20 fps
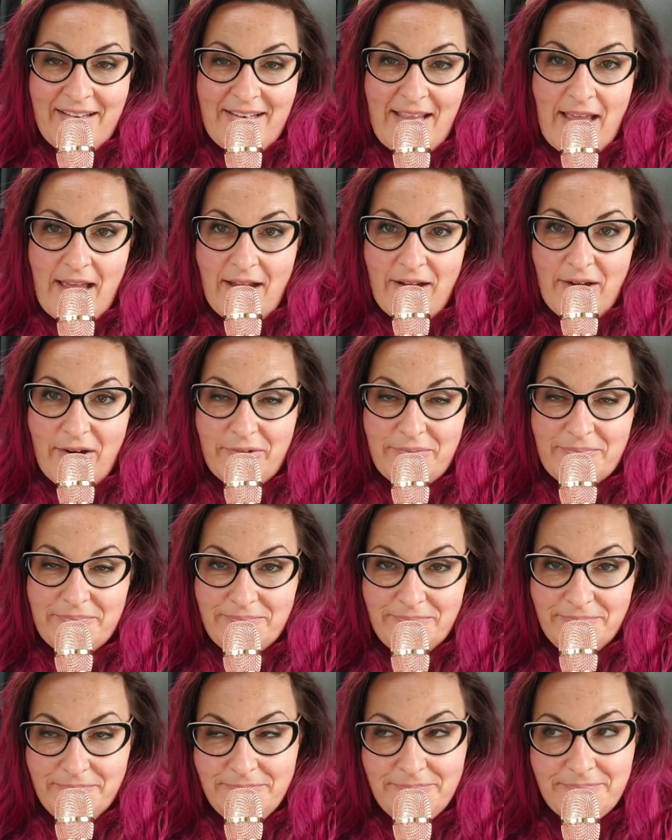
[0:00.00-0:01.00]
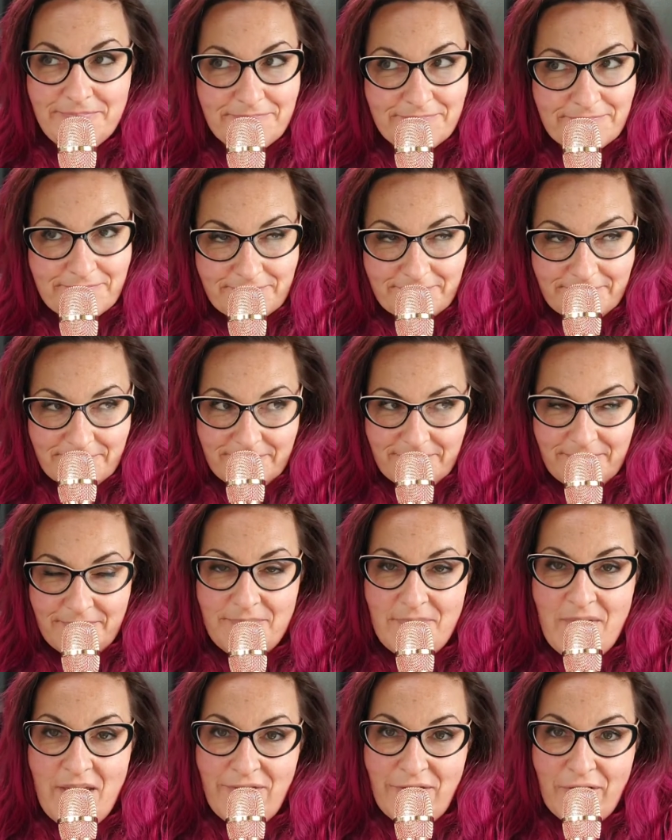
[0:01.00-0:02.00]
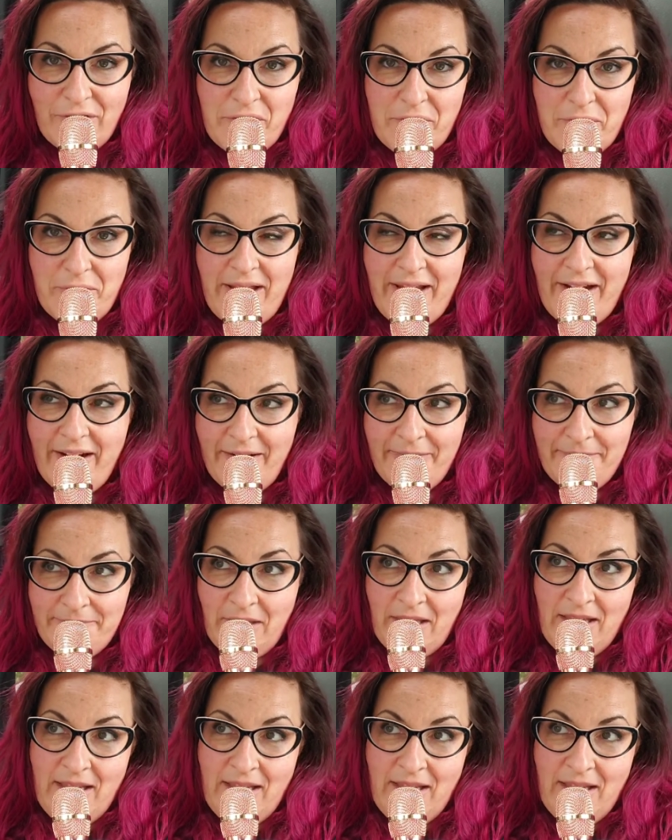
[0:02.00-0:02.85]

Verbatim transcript: Now, if you're new here,